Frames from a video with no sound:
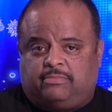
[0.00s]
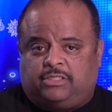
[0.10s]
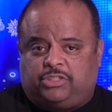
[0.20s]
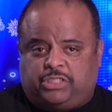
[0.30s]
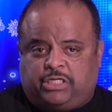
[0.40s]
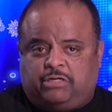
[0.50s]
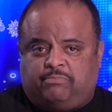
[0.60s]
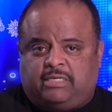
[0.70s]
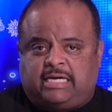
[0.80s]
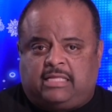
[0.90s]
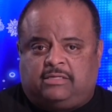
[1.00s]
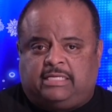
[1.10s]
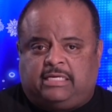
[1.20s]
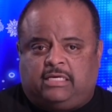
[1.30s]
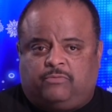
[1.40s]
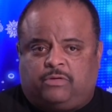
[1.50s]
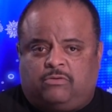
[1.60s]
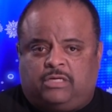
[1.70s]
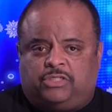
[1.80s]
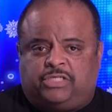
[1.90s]
This year, be a holiday hero
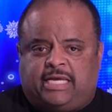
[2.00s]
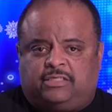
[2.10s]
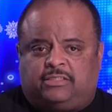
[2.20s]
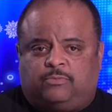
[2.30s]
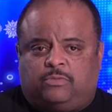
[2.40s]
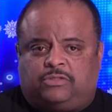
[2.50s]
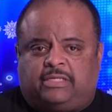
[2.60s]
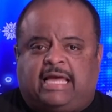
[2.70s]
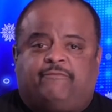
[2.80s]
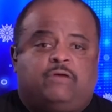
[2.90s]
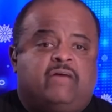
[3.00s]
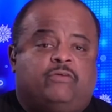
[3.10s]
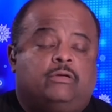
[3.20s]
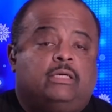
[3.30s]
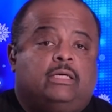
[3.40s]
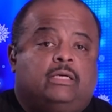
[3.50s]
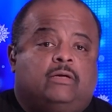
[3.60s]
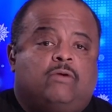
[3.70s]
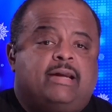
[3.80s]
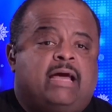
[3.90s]
and change someone's life forever.
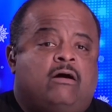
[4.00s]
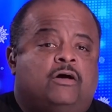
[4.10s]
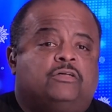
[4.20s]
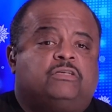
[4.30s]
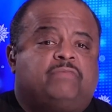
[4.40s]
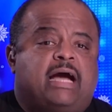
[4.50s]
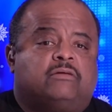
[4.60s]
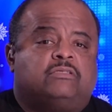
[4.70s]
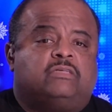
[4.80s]
Right now, hundreds of thousands of